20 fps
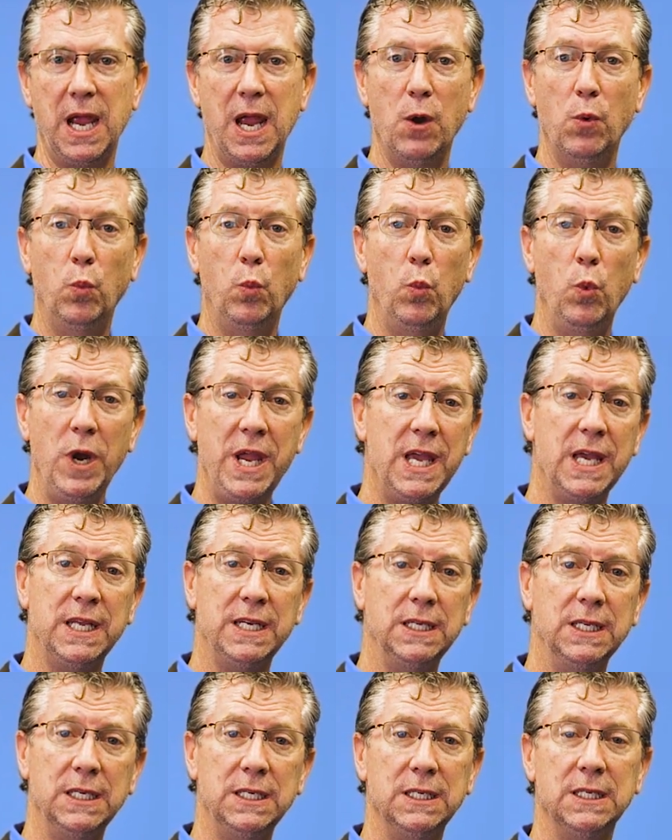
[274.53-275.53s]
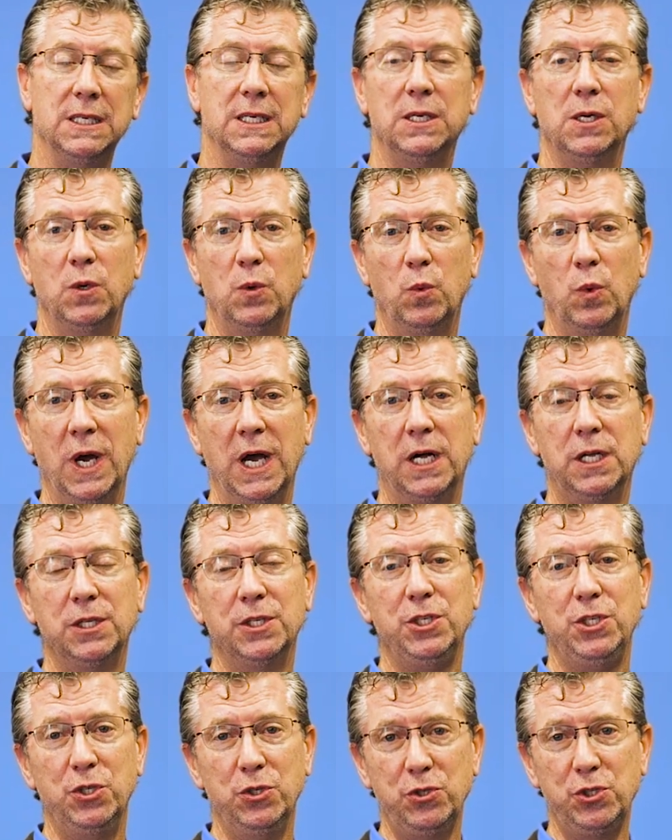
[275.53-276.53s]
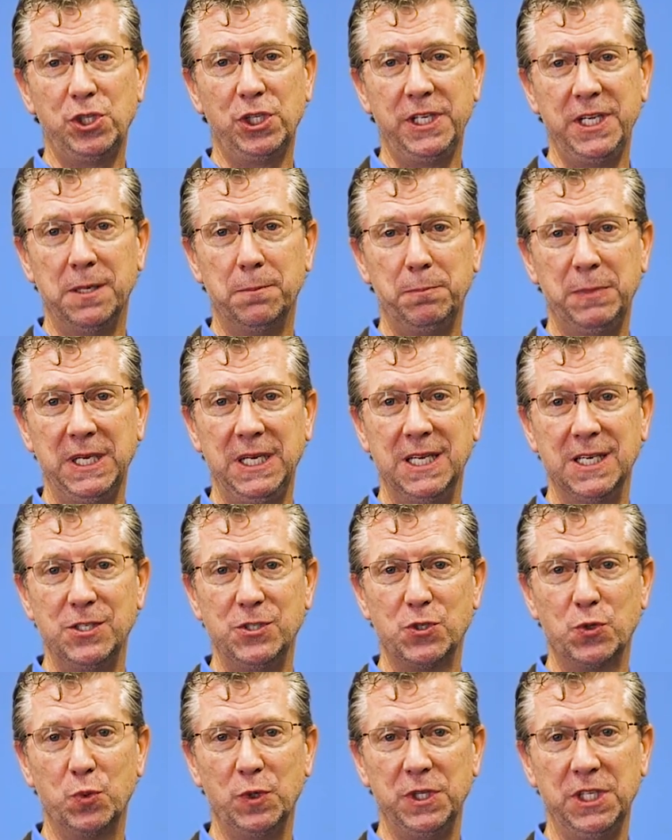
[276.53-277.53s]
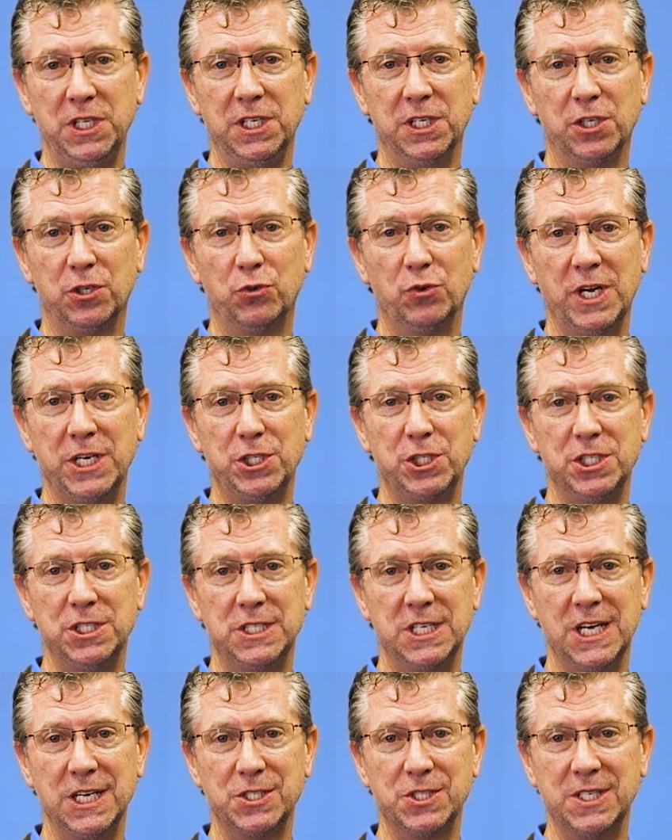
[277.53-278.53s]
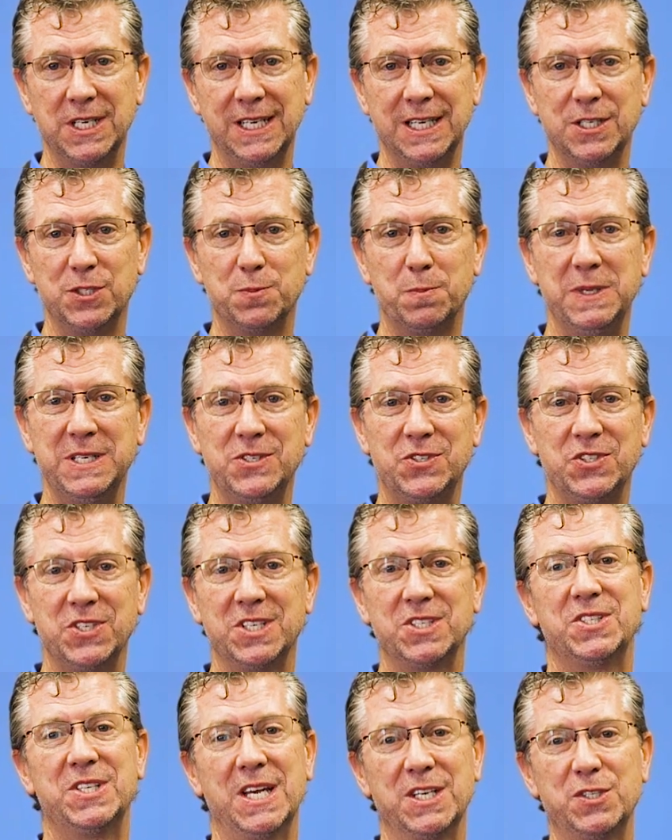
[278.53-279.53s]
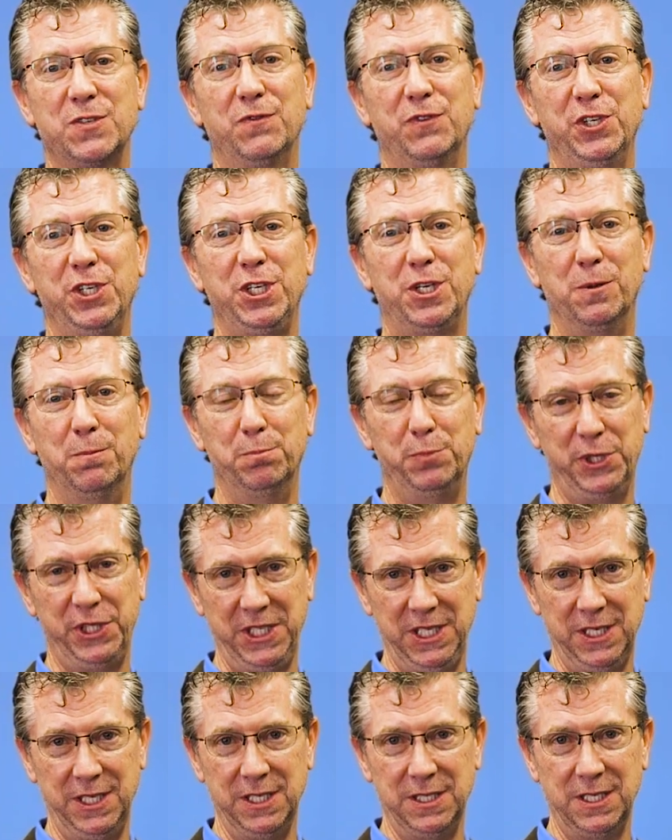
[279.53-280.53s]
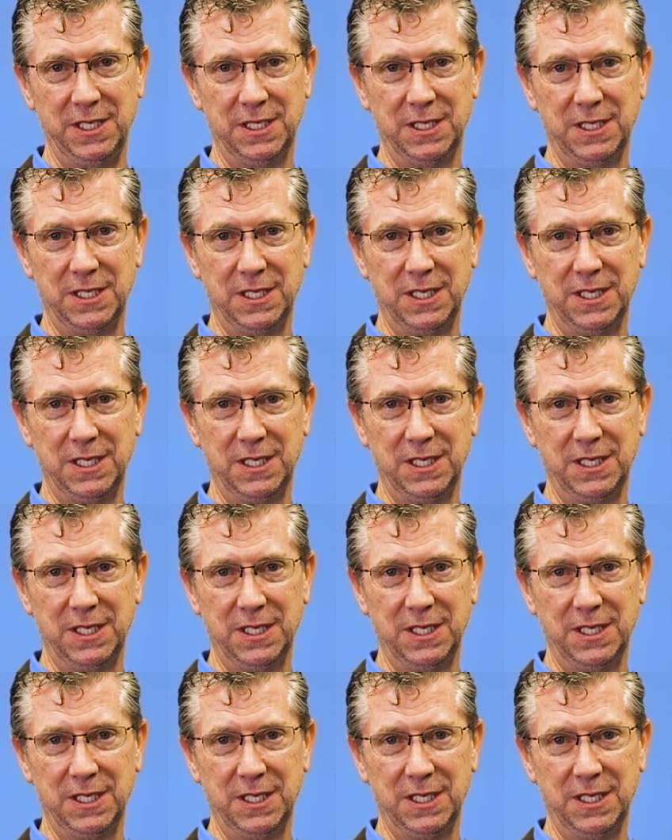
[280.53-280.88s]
And when? Well, usually it begins when the integration testing has been successfully completed.